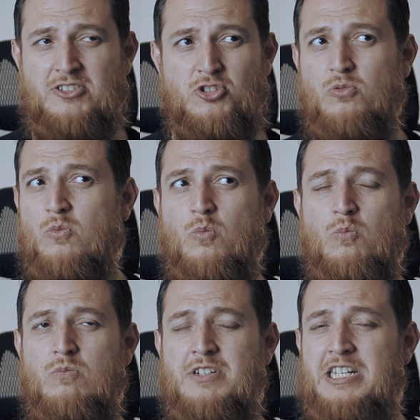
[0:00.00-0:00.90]
So
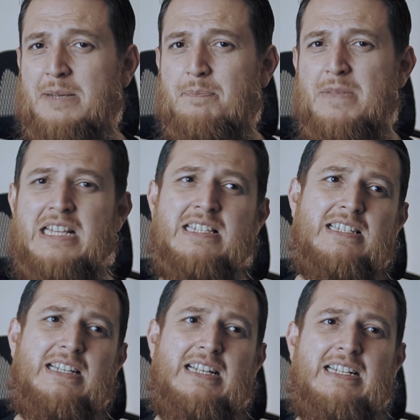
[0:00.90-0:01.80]
deep
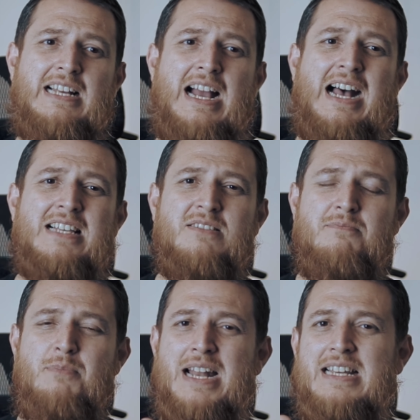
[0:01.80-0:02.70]
means it has
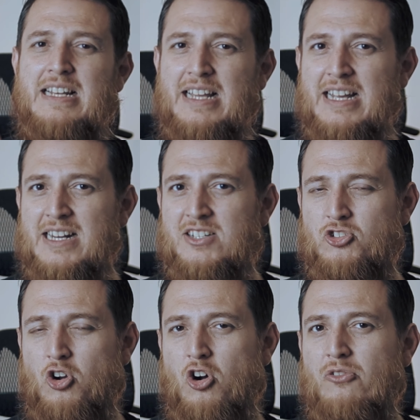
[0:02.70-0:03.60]
many layers
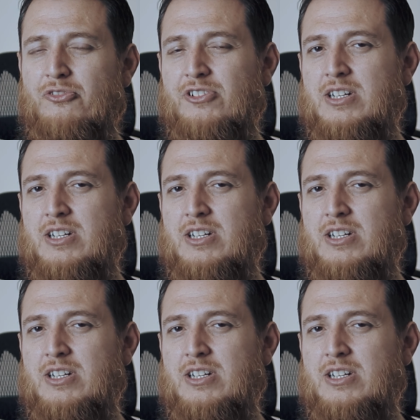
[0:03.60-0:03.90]
of,